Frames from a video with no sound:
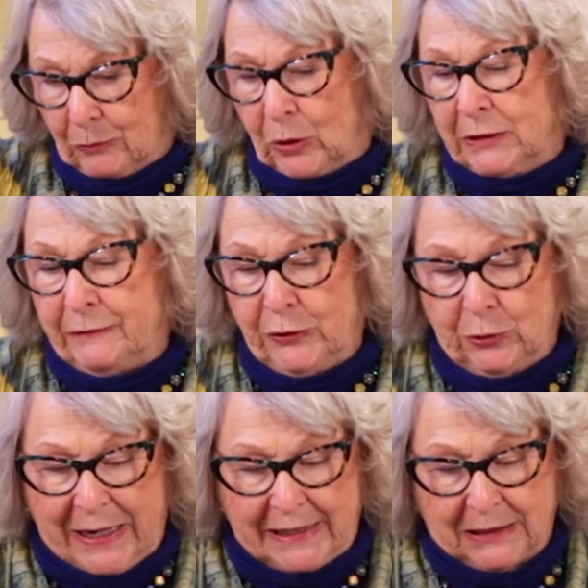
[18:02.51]
One of
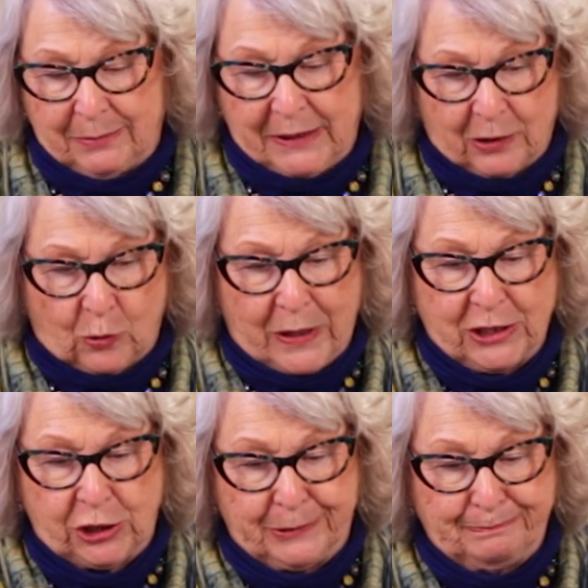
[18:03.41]
you asked me a
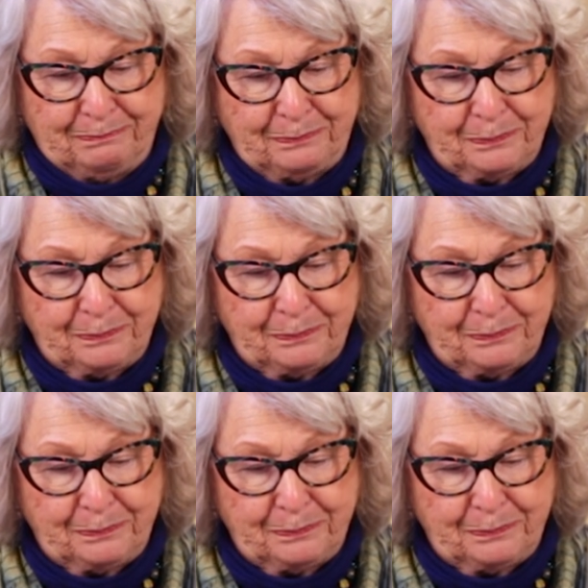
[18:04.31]
question